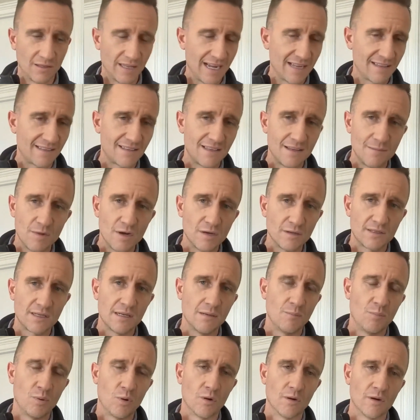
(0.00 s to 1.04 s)
That's the most
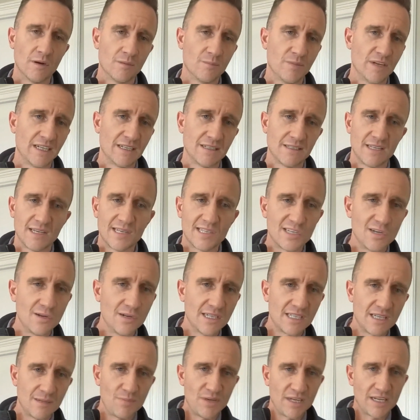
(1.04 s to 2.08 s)
important, because as soon
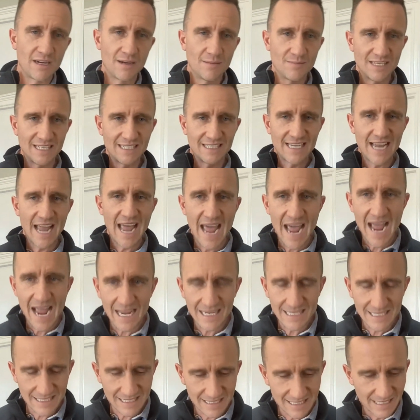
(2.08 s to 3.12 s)
as it becomes a
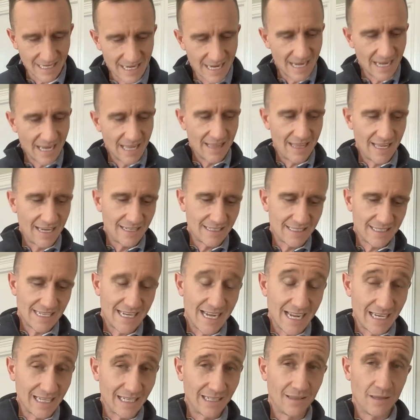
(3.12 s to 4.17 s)
task, then it's
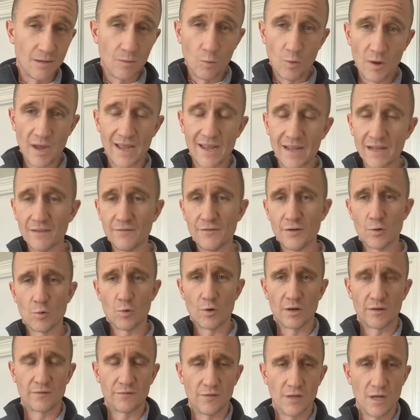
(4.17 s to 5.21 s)
getting in the way of your
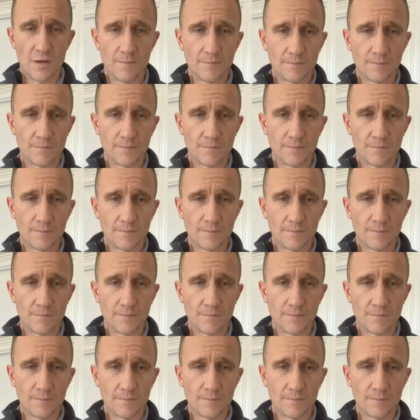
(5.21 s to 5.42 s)
workflow.